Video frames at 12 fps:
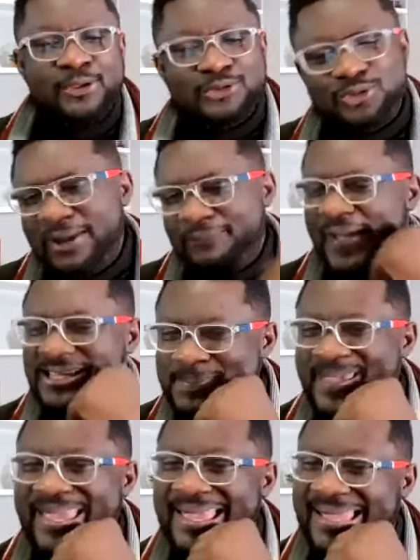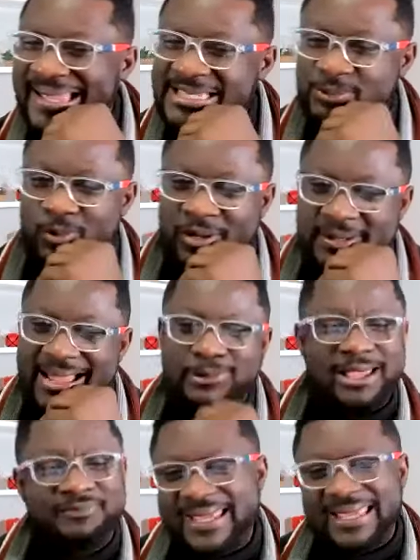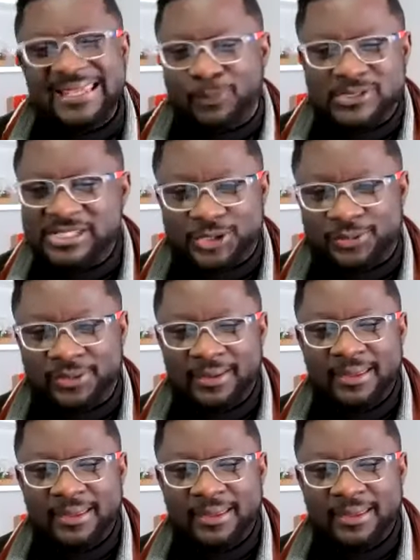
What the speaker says: So if I speak against one, I would have taken a position.